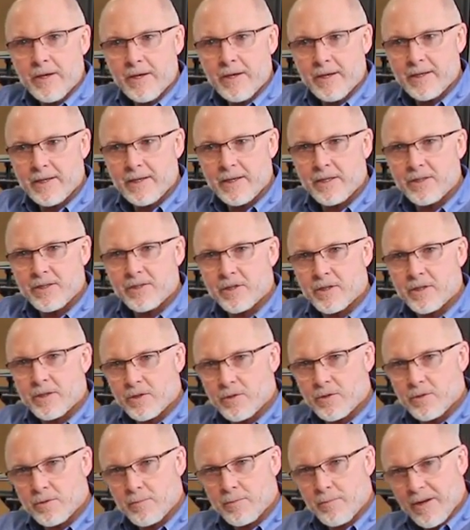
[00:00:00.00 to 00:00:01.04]
and easy to
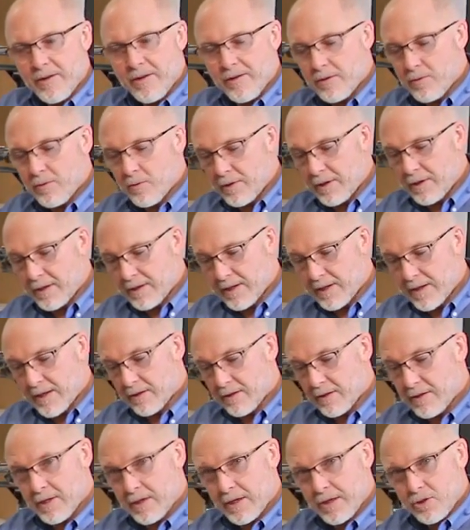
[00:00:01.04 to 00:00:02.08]
use method where you take
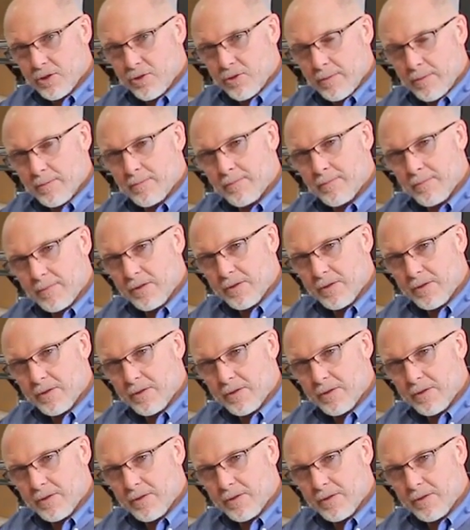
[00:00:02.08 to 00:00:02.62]
the test strip,